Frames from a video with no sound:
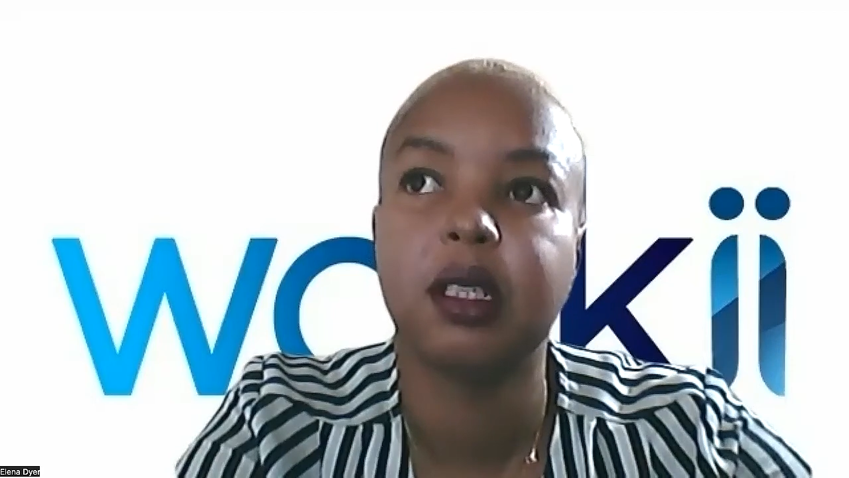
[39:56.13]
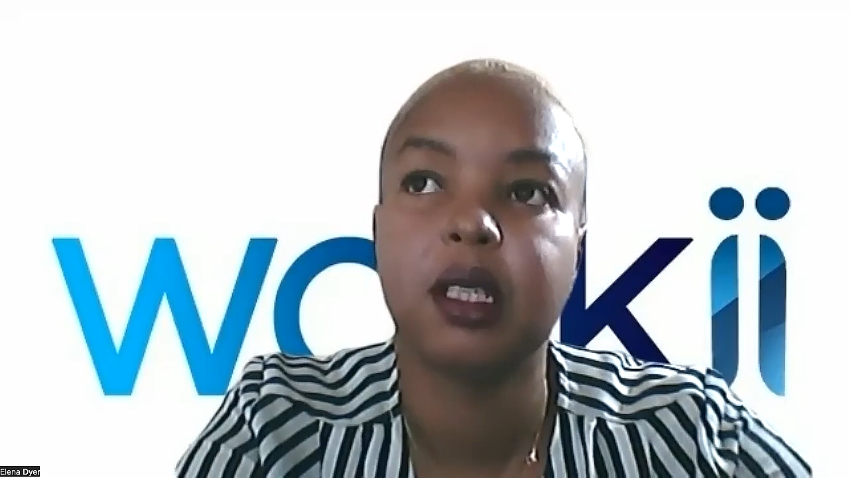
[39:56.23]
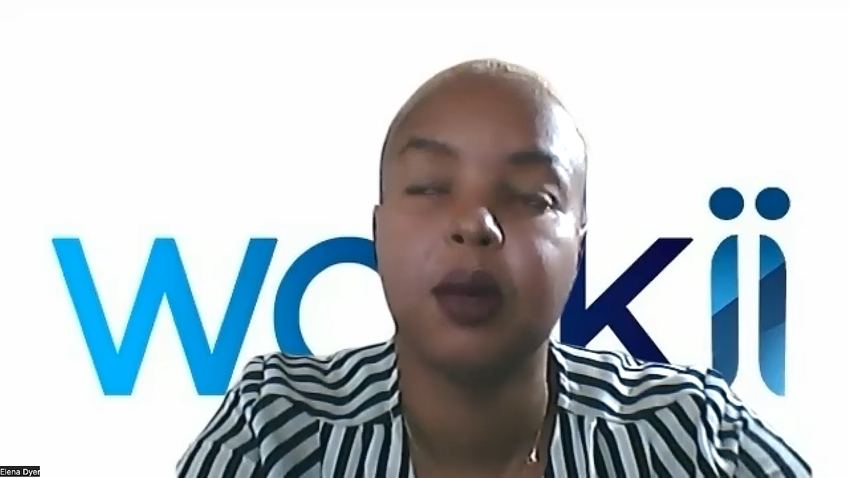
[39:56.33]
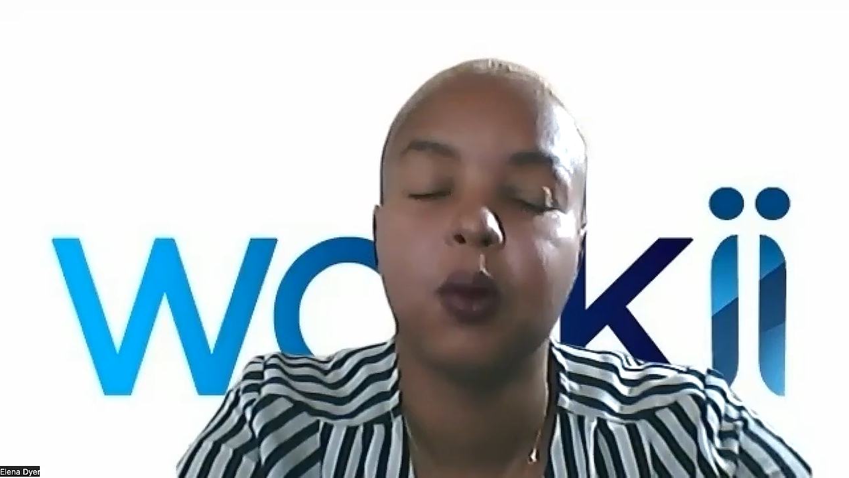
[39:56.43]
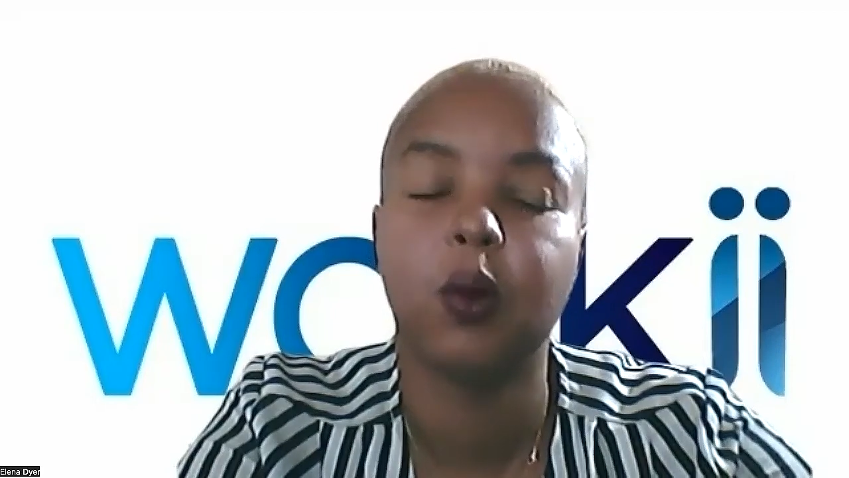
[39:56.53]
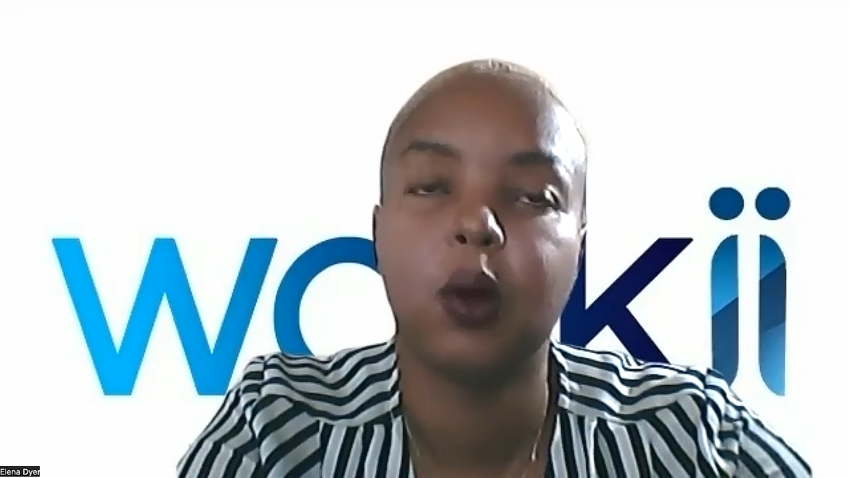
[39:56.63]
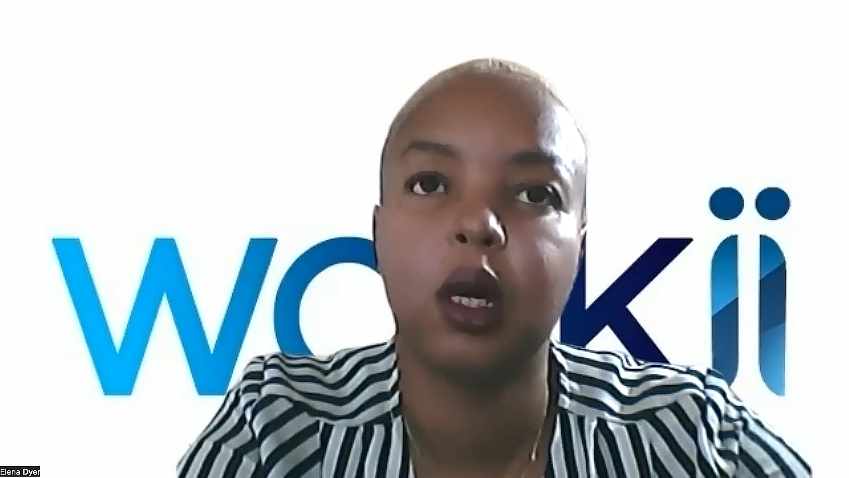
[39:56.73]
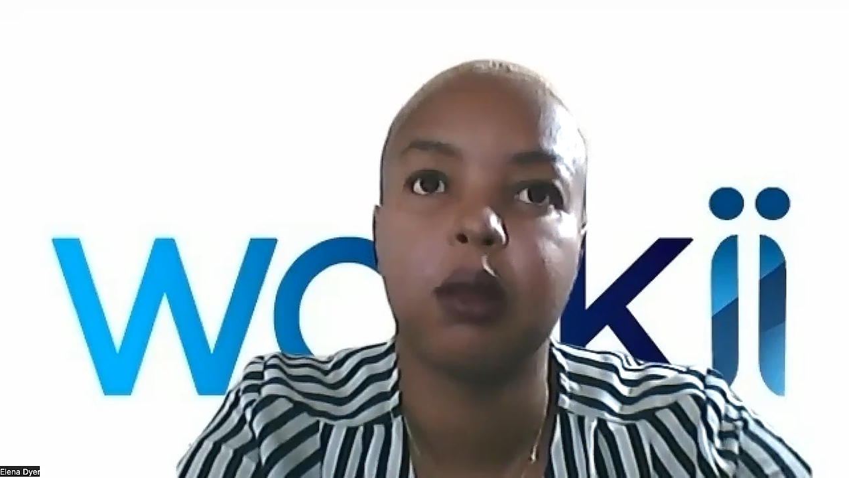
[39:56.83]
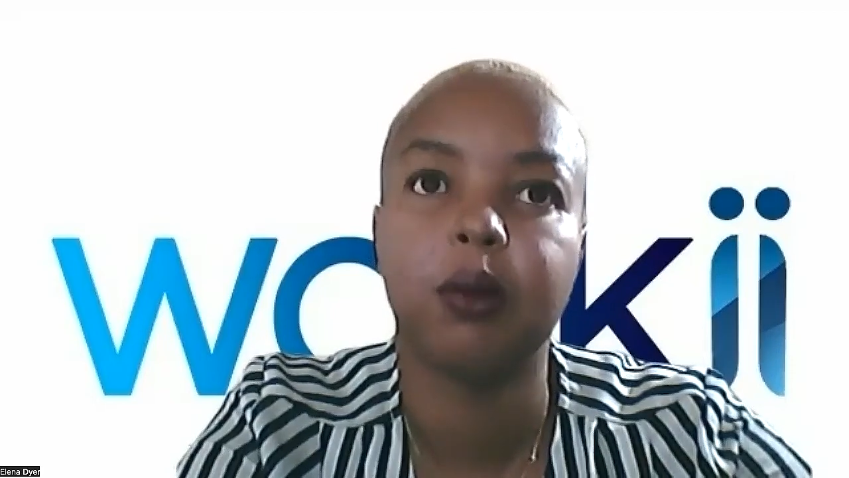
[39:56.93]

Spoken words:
somewhat